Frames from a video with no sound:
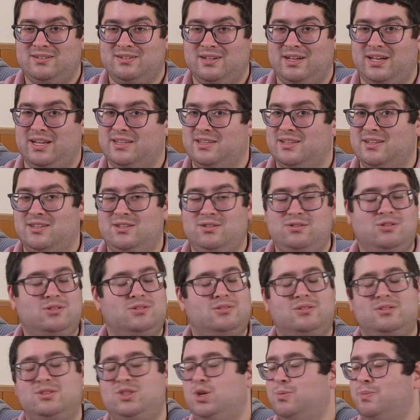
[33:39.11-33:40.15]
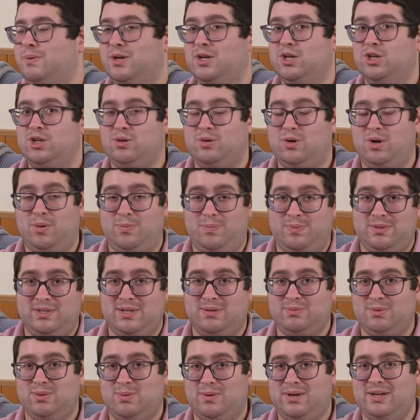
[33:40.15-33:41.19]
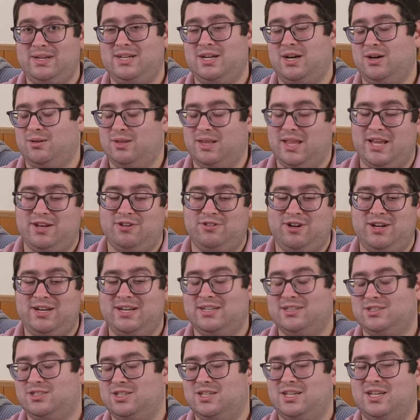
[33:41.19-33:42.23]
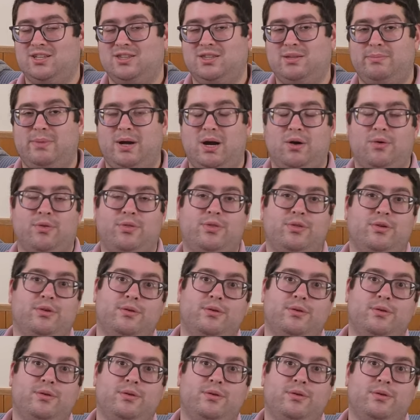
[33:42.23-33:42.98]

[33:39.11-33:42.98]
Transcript: And the little stupid girl opened up the window and let her in, and she killed them both.